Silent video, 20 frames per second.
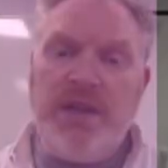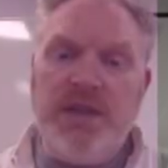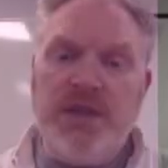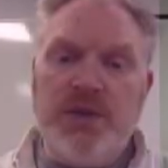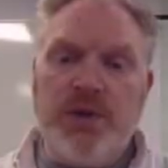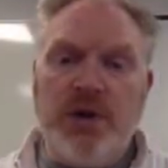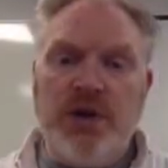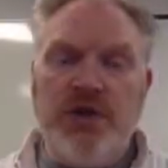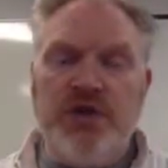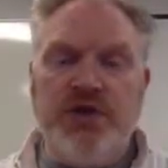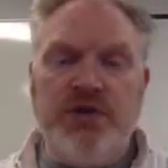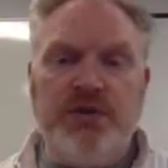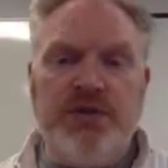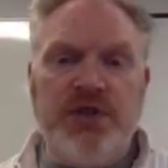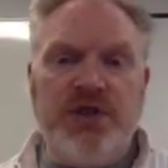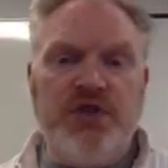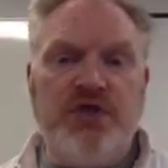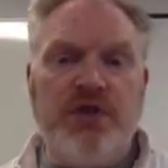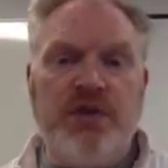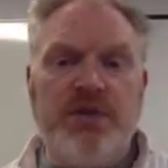as well, there's some
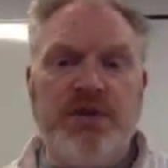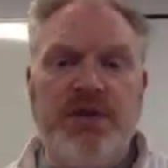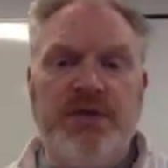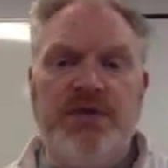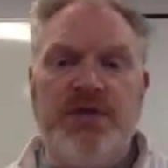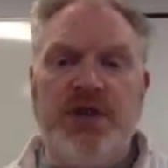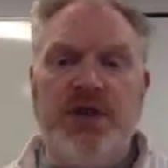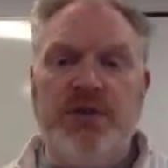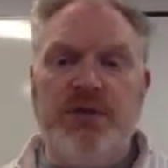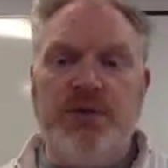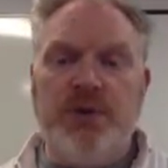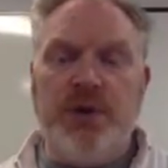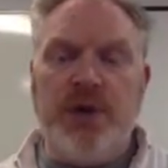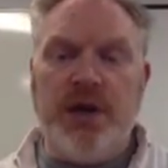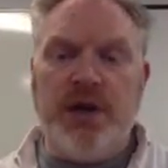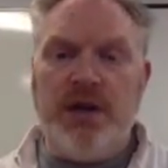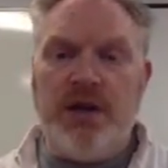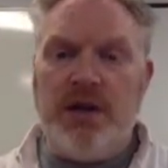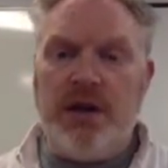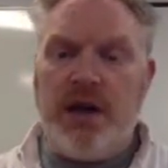descriptive terms we
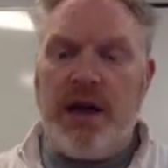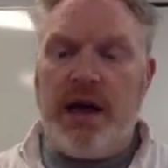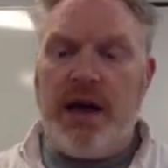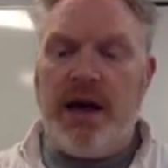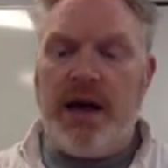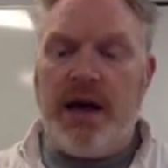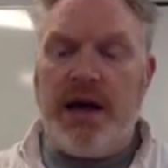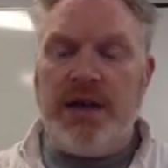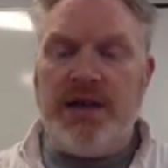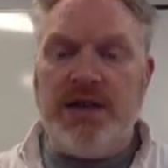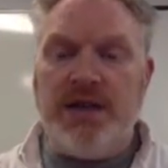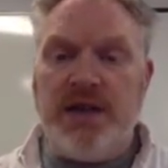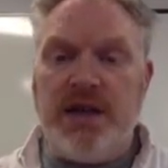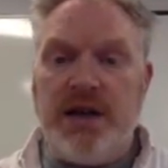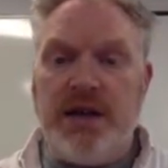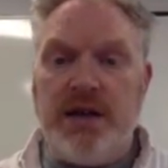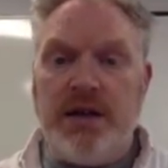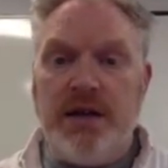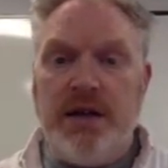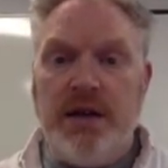can add to
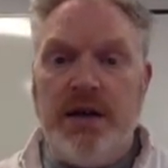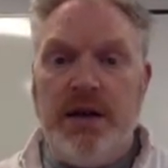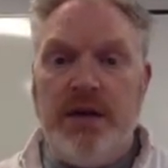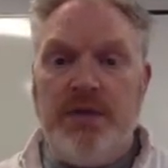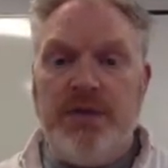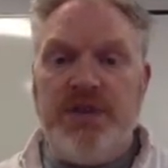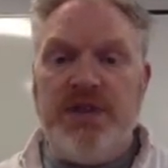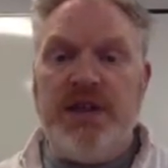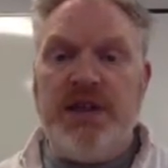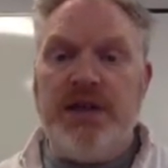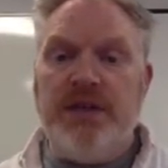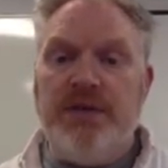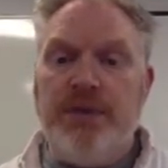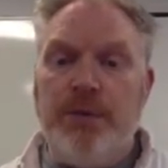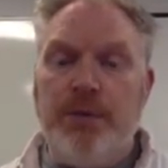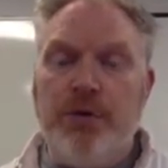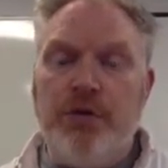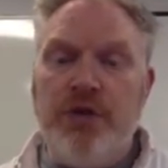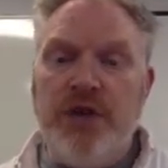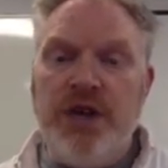that, particularly for
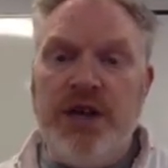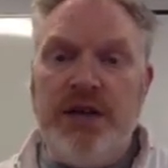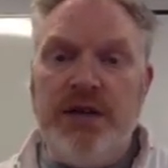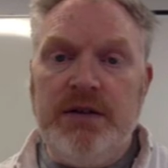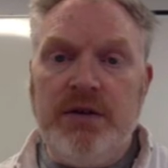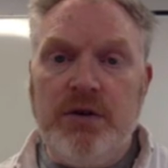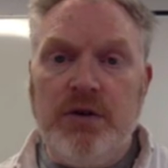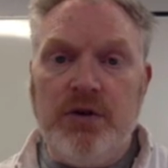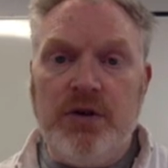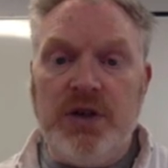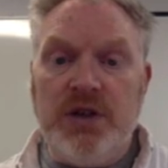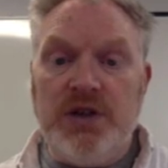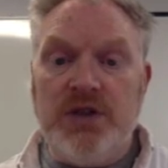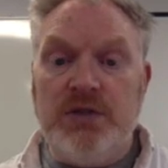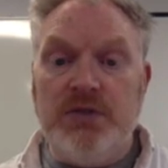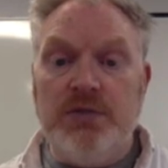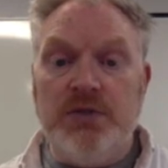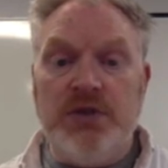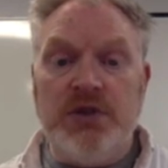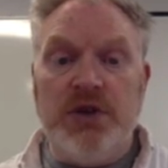marine
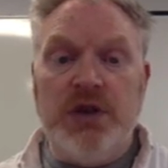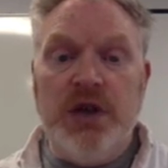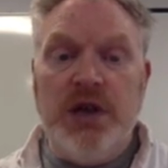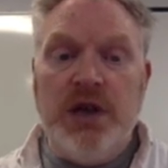organisms.